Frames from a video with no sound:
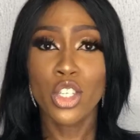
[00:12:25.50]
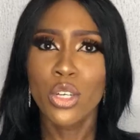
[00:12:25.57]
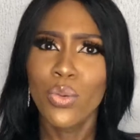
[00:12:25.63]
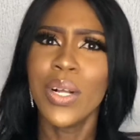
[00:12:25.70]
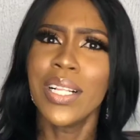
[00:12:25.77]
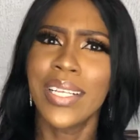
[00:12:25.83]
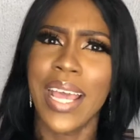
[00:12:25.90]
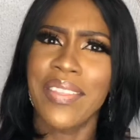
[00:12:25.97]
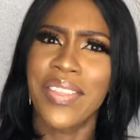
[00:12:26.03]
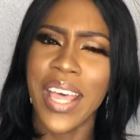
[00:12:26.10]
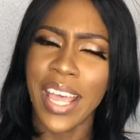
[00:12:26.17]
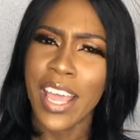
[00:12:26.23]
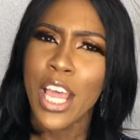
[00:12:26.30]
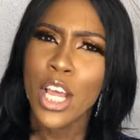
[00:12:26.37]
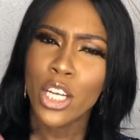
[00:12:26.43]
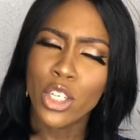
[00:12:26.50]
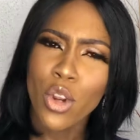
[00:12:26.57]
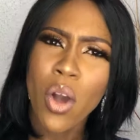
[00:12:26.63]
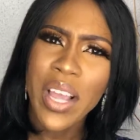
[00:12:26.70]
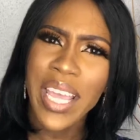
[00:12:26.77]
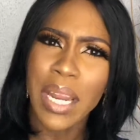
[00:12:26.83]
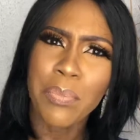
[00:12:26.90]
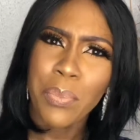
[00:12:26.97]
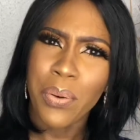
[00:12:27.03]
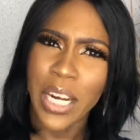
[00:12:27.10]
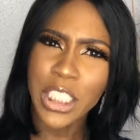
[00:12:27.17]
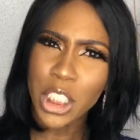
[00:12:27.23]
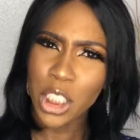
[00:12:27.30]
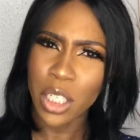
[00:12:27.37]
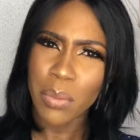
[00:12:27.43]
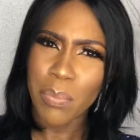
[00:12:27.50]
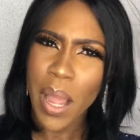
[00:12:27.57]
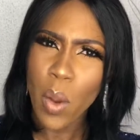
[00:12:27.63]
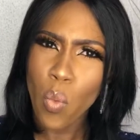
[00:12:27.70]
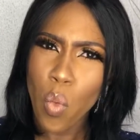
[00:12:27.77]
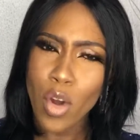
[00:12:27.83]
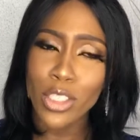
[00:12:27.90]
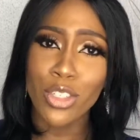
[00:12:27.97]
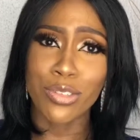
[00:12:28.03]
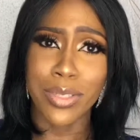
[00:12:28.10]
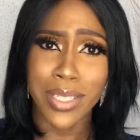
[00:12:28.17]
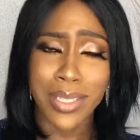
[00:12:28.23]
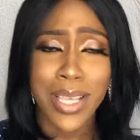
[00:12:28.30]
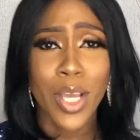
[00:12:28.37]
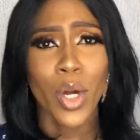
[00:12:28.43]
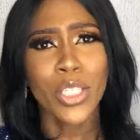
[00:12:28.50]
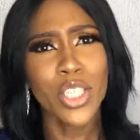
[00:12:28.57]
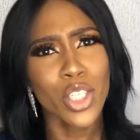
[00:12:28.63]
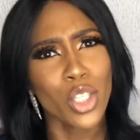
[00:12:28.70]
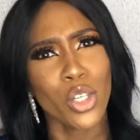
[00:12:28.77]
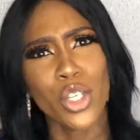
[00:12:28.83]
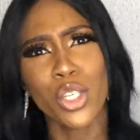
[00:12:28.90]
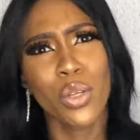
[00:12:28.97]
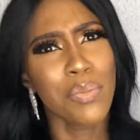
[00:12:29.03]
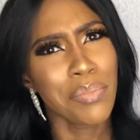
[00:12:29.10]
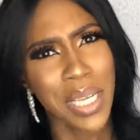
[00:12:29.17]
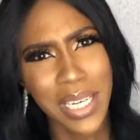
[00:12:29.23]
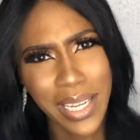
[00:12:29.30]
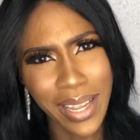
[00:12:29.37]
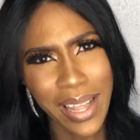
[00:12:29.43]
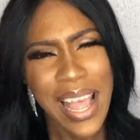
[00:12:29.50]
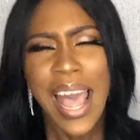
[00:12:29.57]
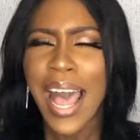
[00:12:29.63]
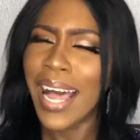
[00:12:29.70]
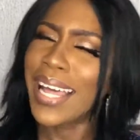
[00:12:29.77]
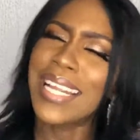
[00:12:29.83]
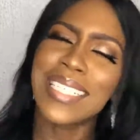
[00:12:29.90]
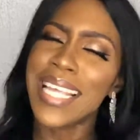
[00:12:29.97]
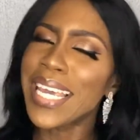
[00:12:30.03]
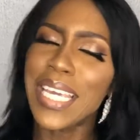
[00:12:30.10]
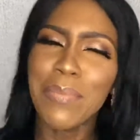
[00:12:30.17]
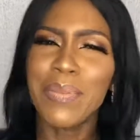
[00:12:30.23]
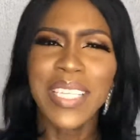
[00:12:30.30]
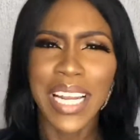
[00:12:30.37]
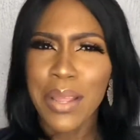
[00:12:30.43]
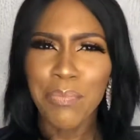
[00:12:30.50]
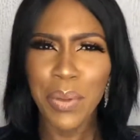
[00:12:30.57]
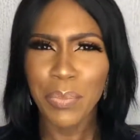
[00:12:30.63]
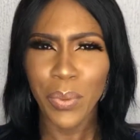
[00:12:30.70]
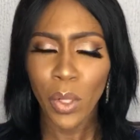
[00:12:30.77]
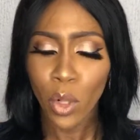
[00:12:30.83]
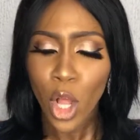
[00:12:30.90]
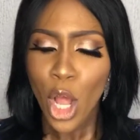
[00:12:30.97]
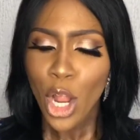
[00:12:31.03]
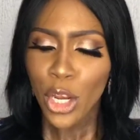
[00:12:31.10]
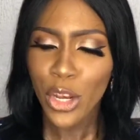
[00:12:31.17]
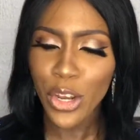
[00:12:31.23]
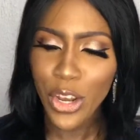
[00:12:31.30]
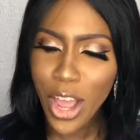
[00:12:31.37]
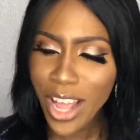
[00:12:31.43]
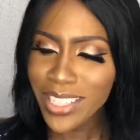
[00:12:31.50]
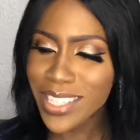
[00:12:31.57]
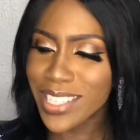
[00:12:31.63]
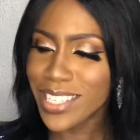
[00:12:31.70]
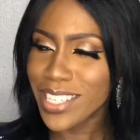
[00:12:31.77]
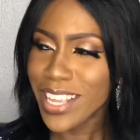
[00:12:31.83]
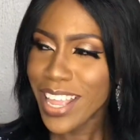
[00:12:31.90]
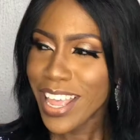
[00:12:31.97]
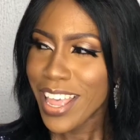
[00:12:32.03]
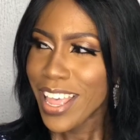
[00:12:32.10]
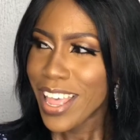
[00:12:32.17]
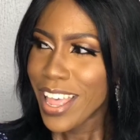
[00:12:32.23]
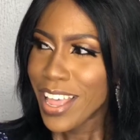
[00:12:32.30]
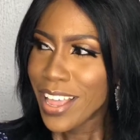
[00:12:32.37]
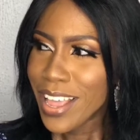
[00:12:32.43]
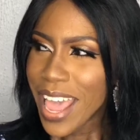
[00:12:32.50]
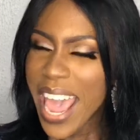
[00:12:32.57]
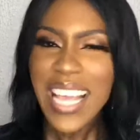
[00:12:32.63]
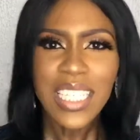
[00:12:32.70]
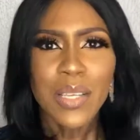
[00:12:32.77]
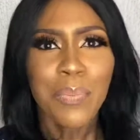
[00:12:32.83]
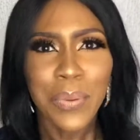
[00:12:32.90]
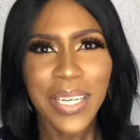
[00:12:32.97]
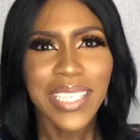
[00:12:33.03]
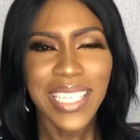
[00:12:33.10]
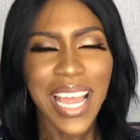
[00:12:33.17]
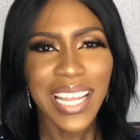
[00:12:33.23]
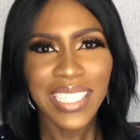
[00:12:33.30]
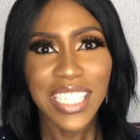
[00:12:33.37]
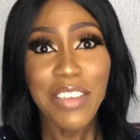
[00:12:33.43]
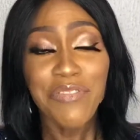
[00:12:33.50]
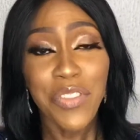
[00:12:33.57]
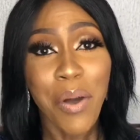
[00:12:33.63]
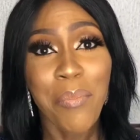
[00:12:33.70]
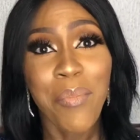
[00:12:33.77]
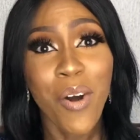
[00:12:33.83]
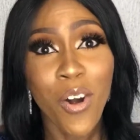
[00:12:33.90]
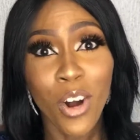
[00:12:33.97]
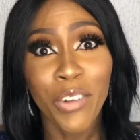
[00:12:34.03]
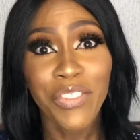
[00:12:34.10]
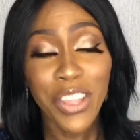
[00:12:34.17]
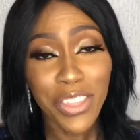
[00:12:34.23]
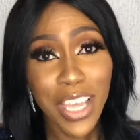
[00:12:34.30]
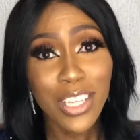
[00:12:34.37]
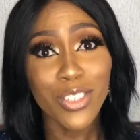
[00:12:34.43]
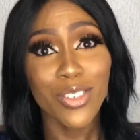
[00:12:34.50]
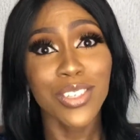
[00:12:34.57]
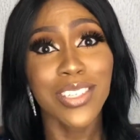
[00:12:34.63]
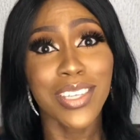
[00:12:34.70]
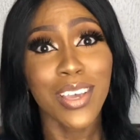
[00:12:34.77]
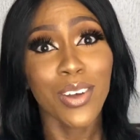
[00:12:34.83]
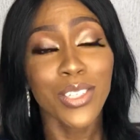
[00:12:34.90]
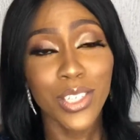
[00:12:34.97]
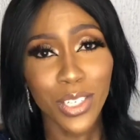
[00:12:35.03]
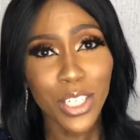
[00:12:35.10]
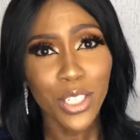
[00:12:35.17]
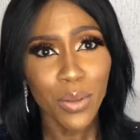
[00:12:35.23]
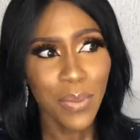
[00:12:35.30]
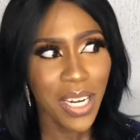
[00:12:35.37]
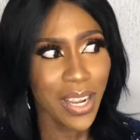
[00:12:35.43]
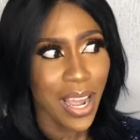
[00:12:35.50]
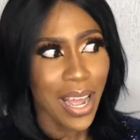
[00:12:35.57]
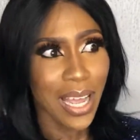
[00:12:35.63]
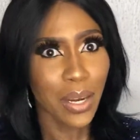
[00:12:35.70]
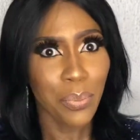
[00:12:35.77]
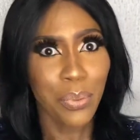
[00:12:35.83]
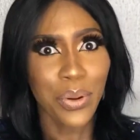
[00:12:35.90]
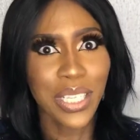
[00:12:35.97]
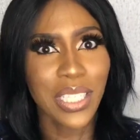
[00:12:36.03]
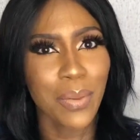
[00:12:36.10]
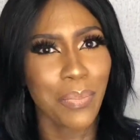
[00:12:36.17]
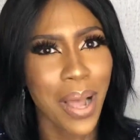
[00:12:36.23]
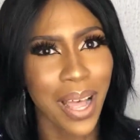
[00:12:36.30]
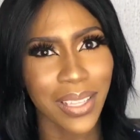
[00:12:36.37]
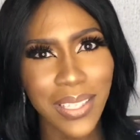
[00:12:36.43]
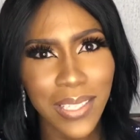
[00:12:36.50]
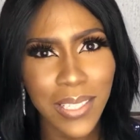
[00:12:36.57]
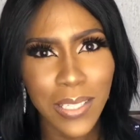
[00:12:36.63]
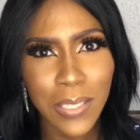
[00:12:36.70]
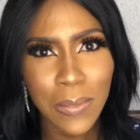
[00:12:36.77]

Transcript: will get there. Don't get pressured by what you see on social media. And as I keep telling people, not 80%, if not more, of the things you see on social media are the pretty parts.